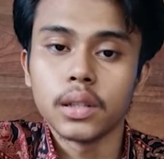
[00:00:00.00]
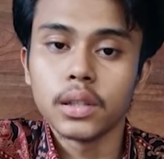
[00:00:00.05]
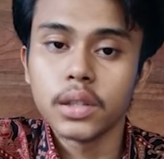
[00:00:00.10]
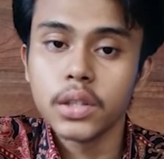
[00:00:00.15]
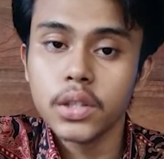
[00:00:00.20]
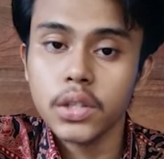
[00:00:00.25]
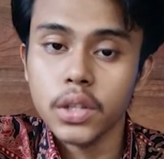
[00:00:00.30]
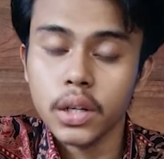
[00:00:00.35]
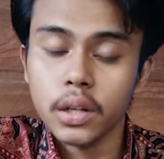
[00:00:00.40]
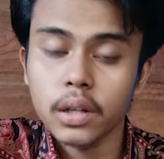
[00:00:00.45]

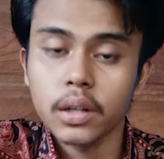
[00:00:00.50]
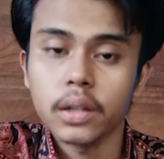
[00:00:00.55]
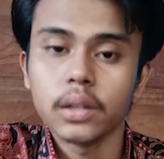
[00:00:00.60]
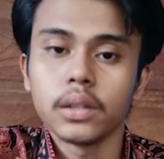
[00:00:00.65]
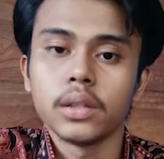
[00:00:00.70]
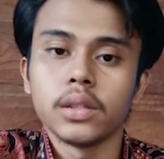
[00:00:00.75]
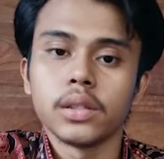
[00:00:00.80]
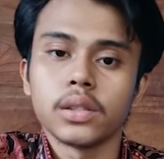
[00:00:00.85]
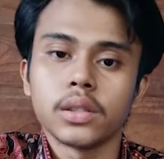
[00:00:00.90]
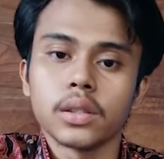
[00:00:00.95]
teacher
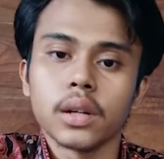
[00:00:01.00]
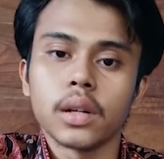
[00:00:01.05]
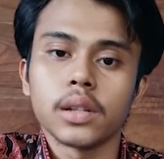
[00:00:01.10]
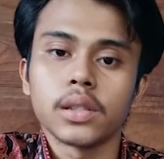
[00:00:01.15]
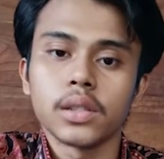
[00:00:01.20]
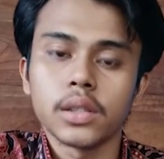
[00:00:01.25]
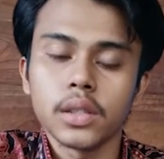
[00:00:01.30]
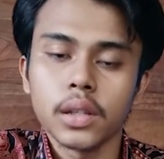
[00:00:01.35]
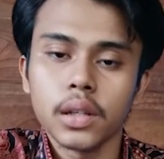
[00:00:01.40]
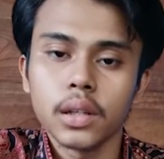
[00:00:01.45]

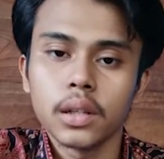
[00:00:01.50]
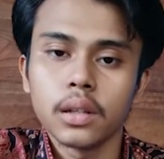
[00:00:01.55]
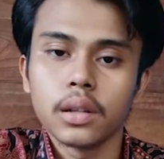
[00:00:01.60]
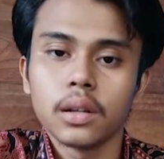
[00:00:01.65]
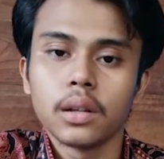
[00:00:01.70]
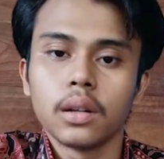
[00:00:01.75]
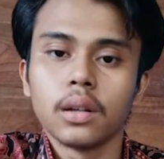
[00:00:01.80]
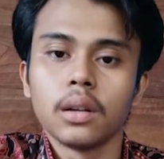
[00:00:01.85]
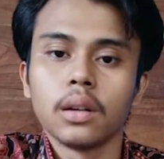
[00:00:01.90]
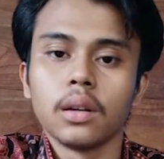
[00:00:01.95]
instruction
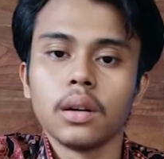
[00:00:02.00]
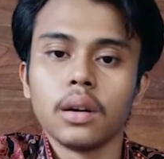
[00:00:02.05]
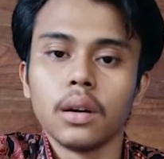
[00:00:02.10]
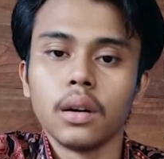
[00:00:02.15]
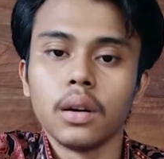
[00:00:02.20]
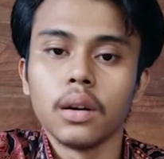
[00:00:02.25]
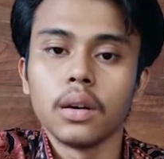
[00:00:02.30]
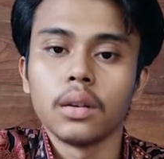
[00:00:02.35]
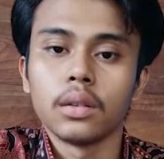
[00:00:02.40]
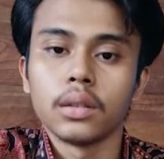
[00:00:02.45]

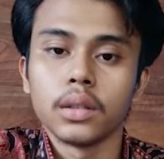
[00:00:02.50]
or